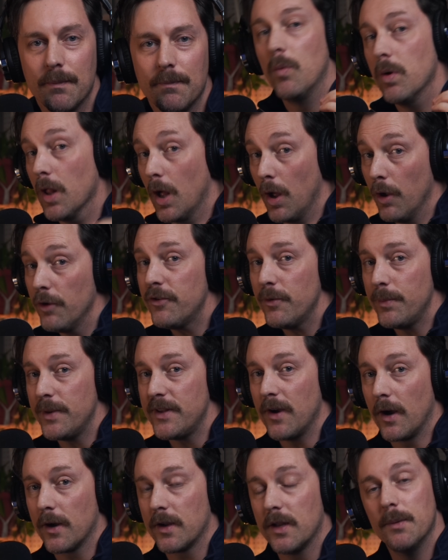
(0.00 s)
We'll also be
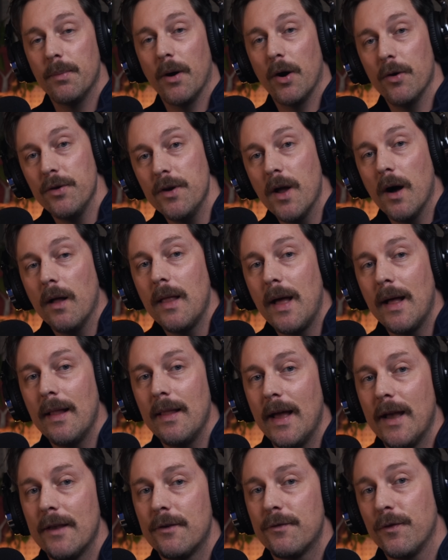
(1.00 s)
talking about null L
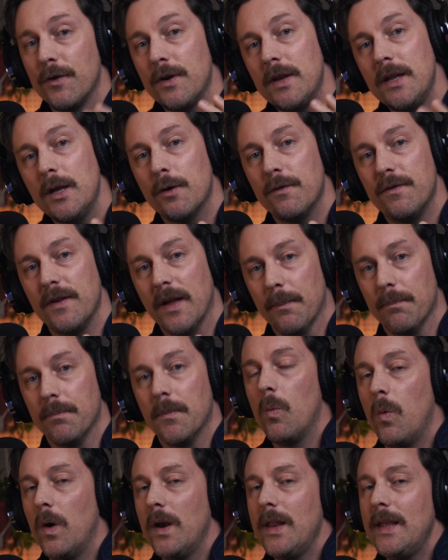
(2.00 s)
S for NeoVim,
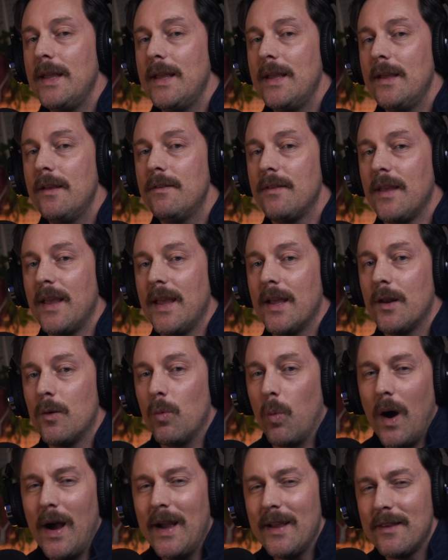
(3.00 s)
what it is and
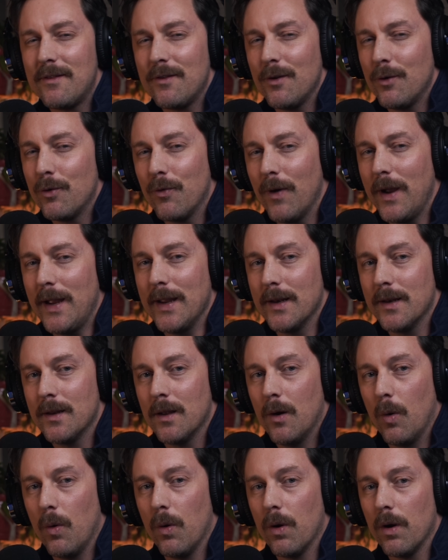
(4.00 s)
why it's so great,
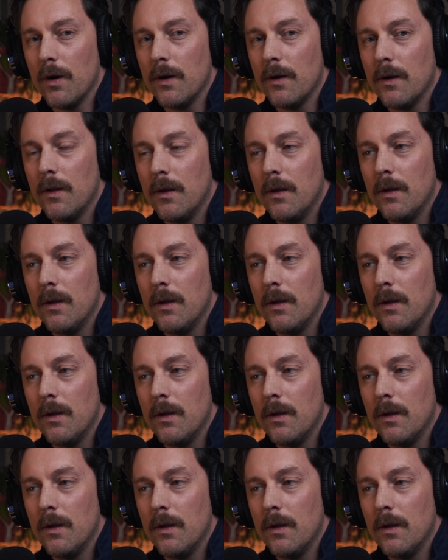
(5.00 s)
or